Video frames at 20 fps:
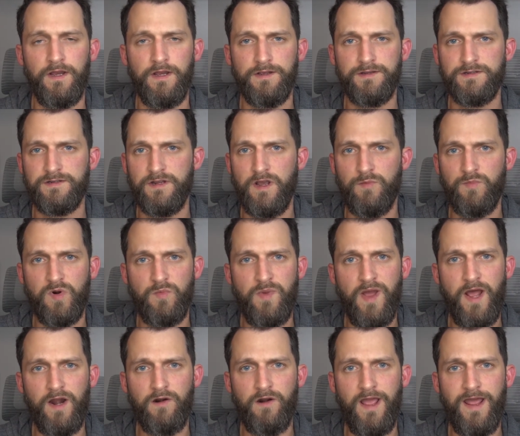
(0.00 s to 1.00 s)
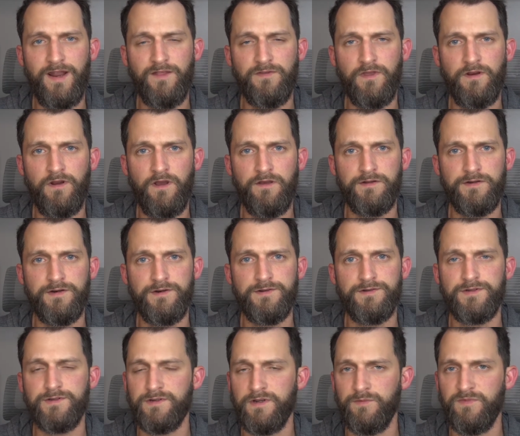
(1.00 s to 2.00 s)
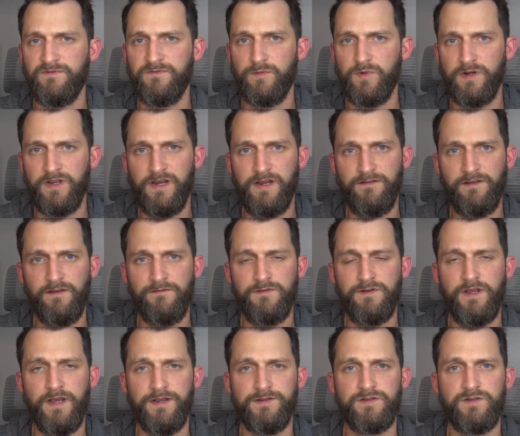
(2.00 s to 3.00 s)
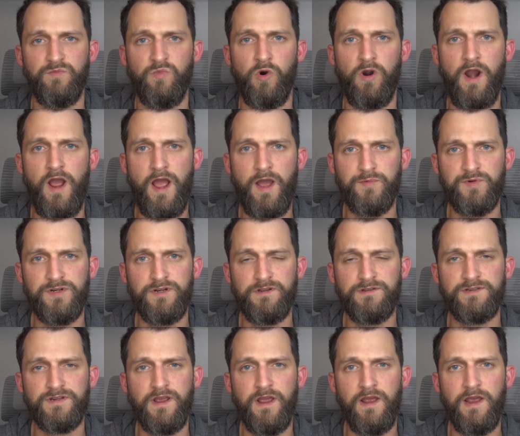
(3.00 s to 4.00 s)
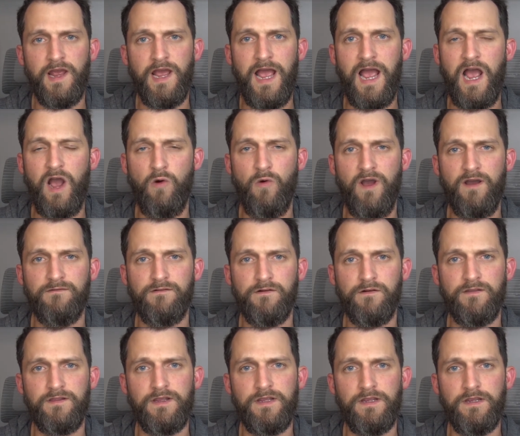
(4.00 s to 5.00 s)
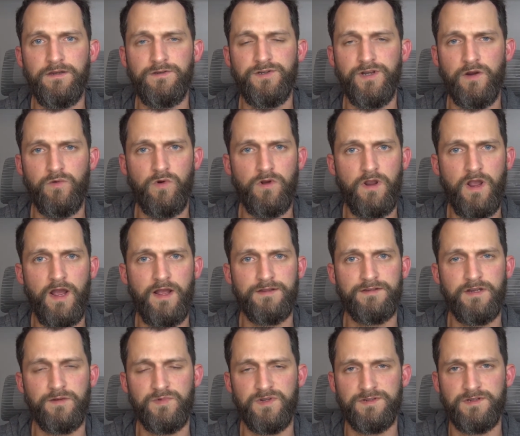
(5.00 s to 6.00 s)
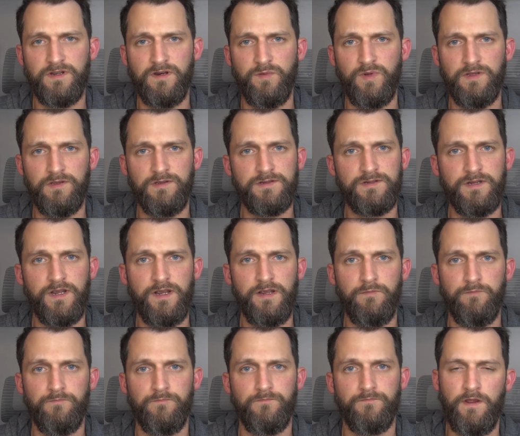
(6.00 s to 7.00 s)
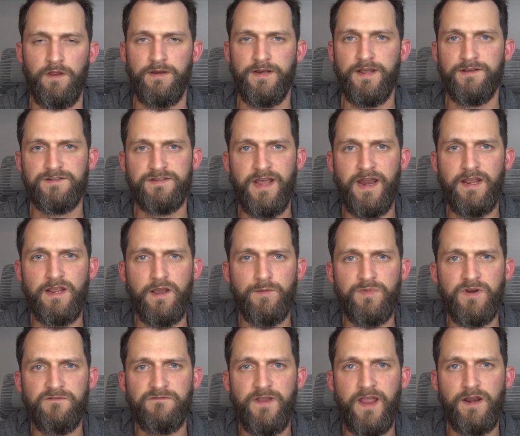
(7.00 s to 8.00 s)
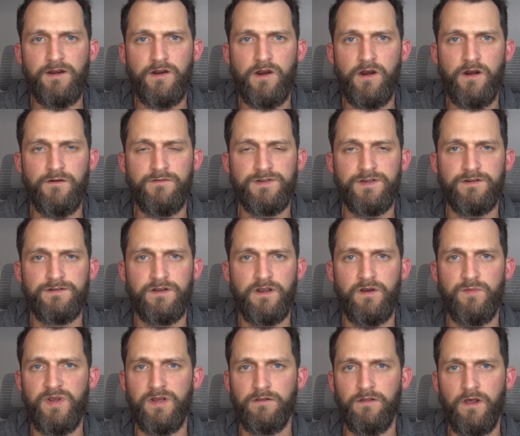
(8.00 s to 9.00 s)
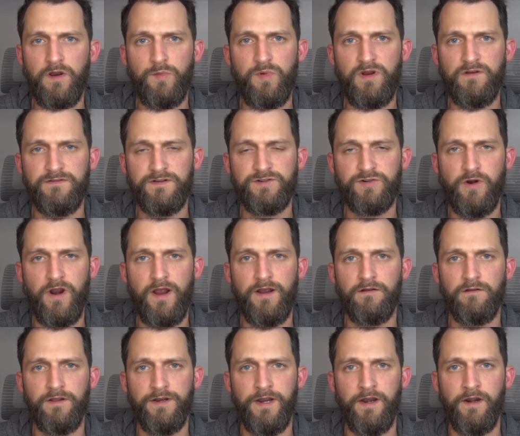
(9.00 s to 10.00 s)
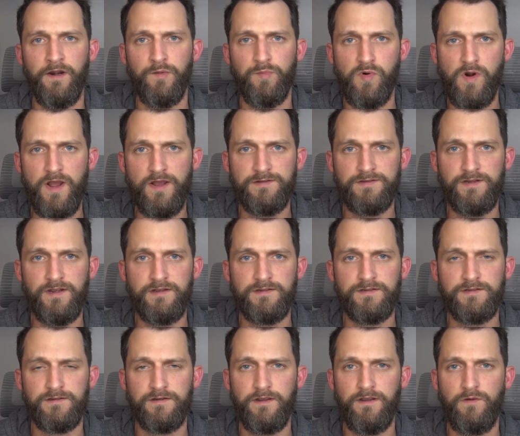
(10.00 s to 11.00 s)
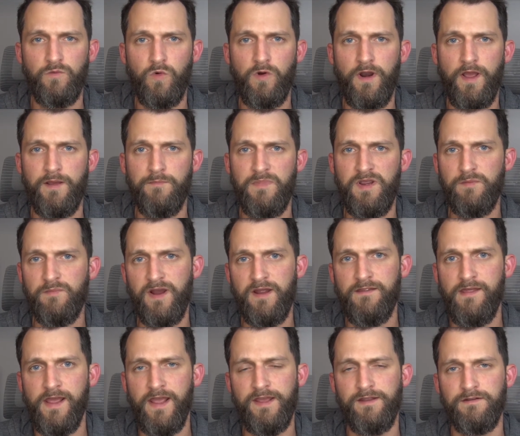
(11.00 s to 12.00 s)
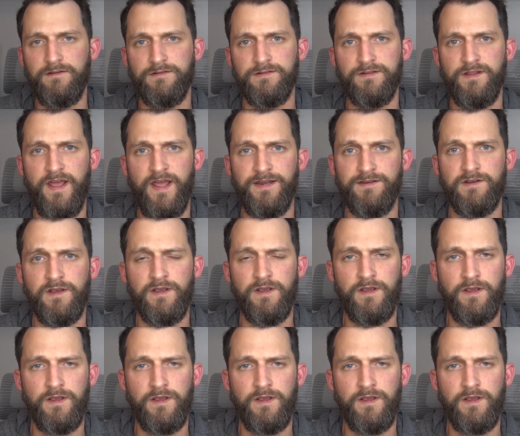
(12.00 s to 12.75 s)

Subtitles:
Some are better at it than others, some of them are going to give you guys some more options. However, the general concept is going to be the same. Now setting up your fan curves is going to be a little bit of a trial and error process. And what I mean by that is that